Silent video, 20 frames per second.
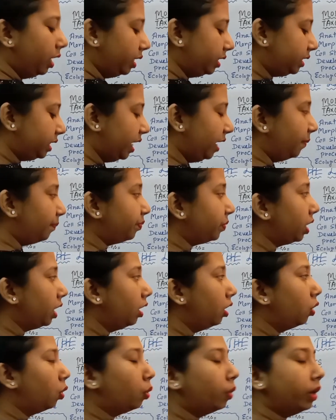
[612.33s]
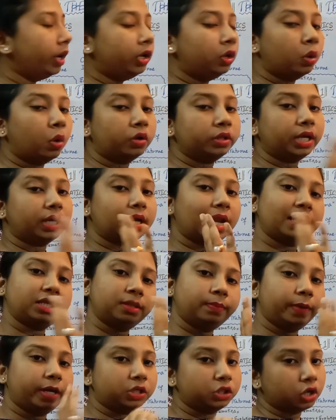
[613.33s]
See, we know the
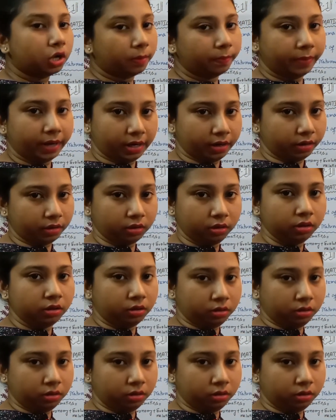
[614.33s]
classification of bird.